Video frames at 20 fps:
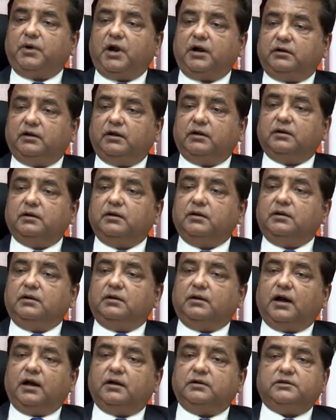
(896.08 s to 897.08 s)
partner,
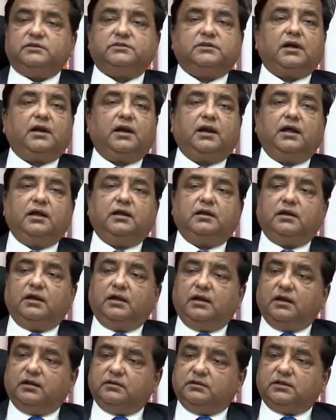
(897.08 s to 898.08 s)
and recently
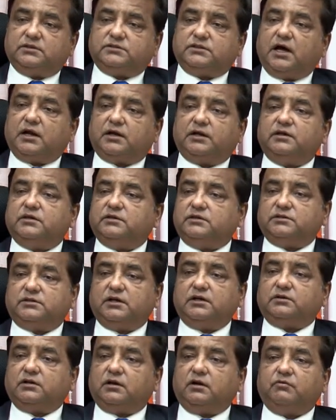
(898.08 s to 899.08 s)
the SAARC Energy
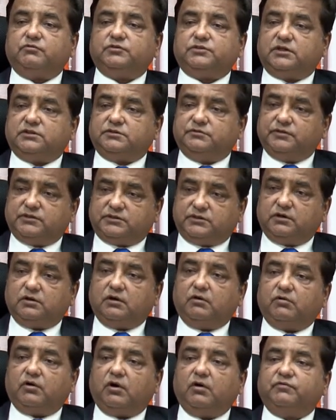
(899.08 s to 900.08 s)
Center officials visited
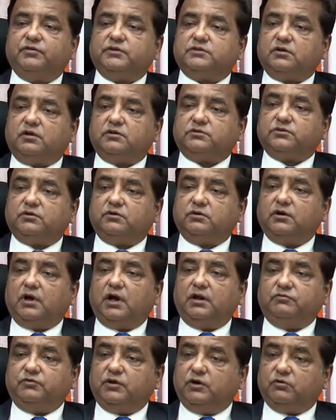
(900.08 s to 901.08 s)
our office also, and we are